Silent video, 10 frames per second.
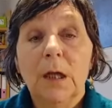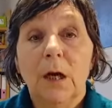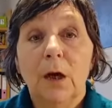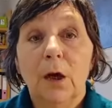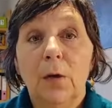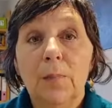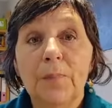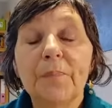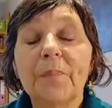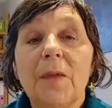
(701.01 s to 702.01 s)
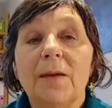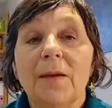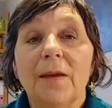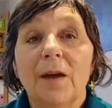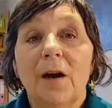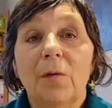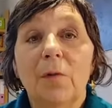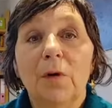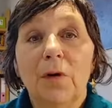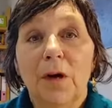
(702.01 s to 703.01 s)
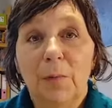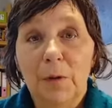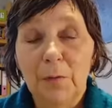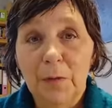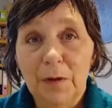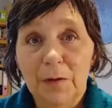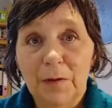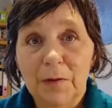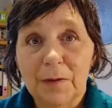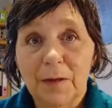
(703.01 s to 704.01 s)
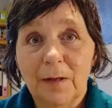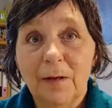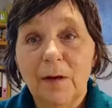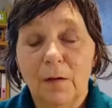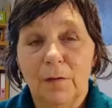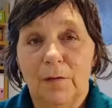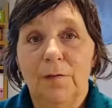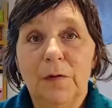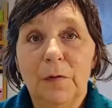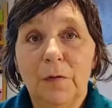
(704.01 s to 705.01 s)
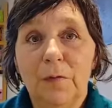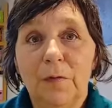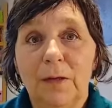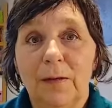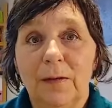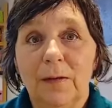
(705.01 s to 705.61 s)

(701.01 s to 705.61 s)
I will look up her work, because I love photography,